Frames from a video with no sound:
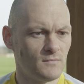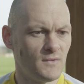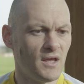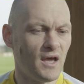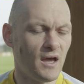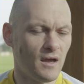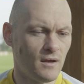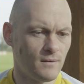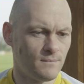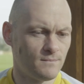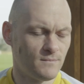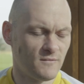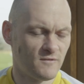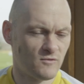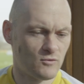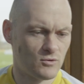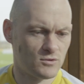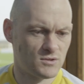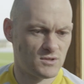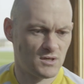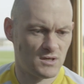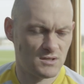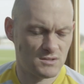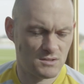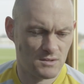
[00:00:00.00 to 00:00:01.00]
Yeah, of
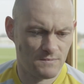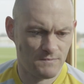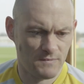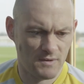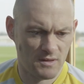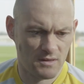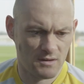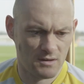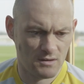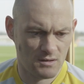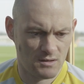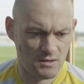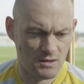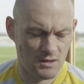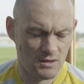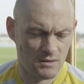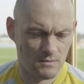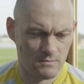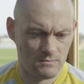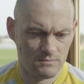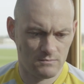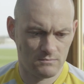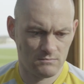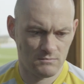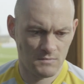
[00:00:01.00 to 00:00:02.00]
course it is. I think
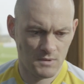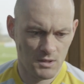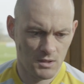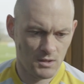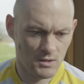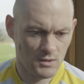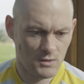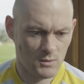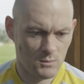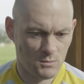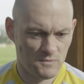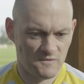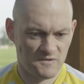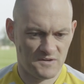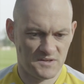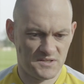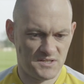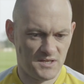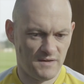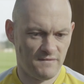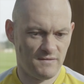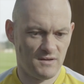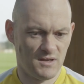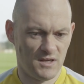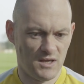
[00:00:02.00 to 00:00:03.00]
we've got
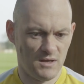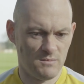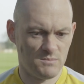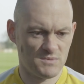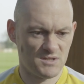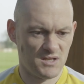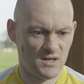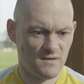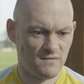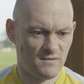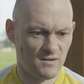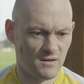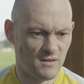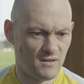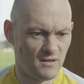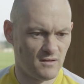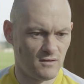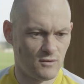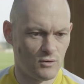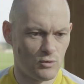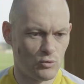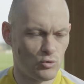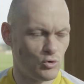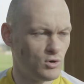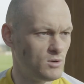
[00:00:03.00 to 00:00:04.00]
seven games left. I think
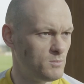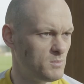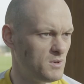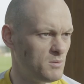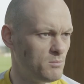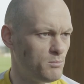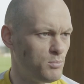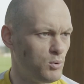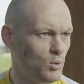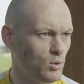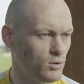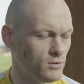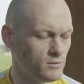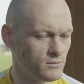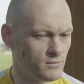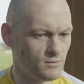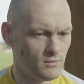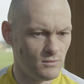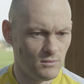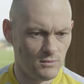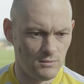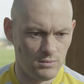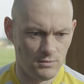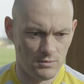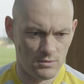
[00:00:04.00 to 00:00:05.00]
they're all going to be important.
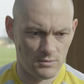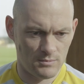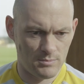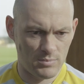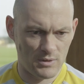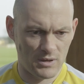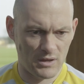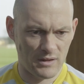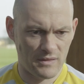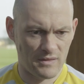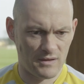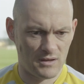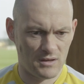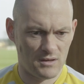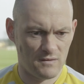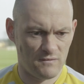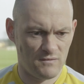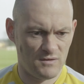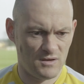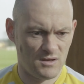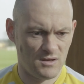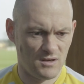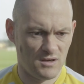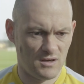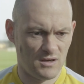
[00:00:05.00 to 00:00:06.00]
But I think
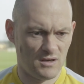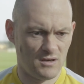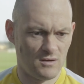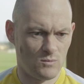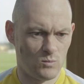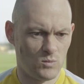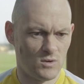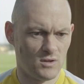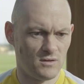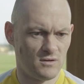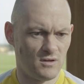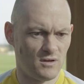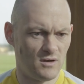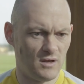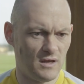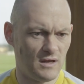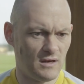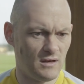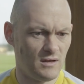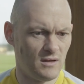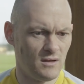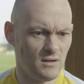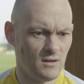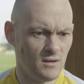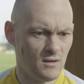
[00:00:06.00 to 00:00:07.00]
if you can get your work done
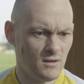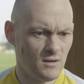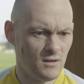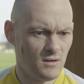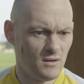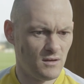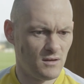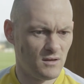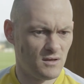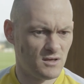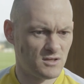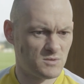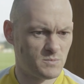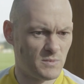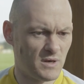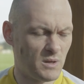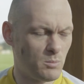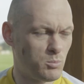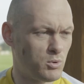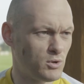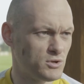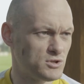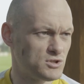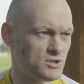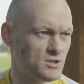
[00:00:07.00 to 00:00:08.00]
early and get as many
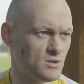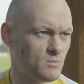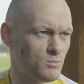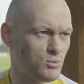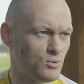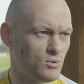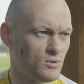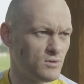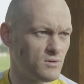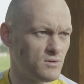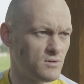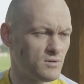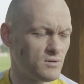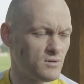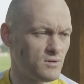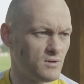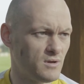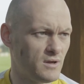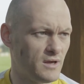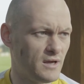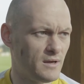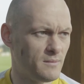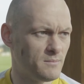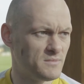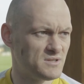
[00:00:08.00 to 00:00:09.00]
points on the board
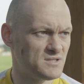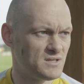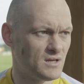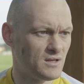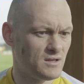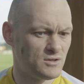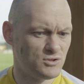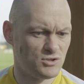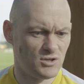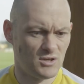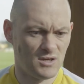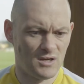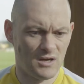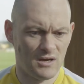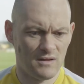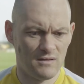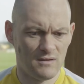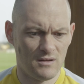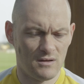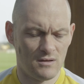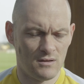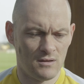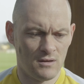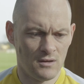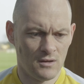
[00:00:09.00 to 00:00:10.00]
as early as you can,
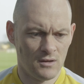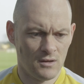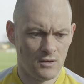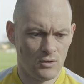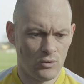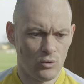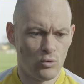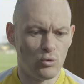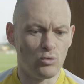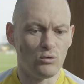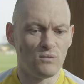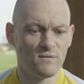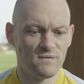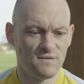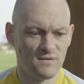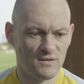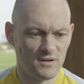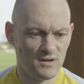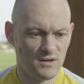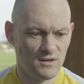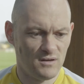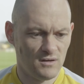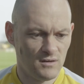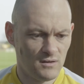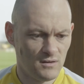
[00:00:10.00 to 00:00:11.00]
then
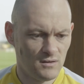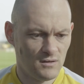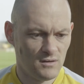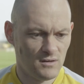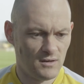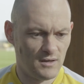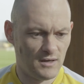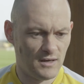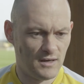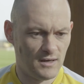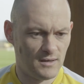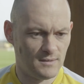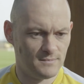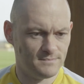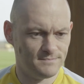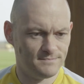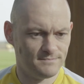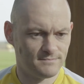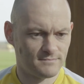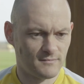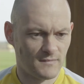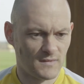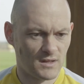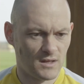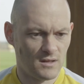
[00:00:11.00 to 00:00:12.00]
hopefully
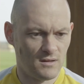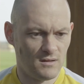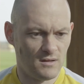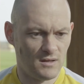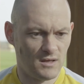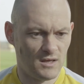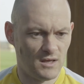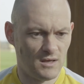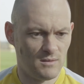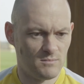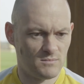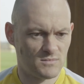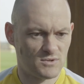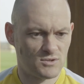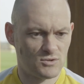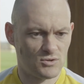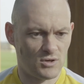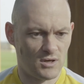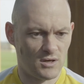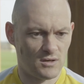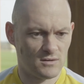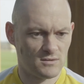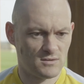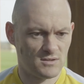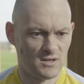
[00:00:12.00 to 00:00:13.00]
the game,
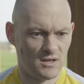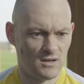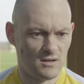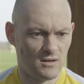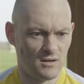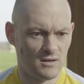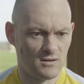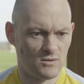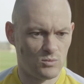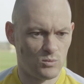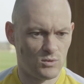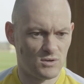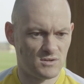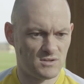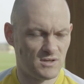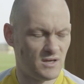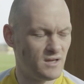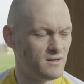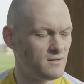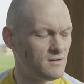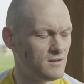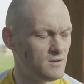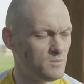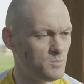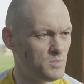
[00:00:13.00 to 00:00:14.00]
sort of certainly towards the
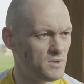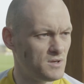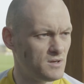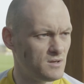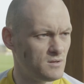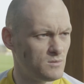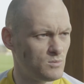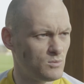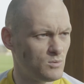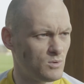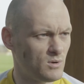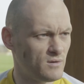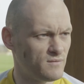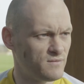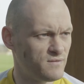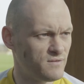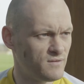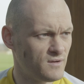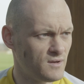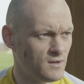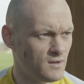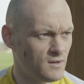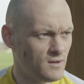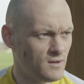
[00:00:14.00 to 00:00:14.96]
end of the period, will have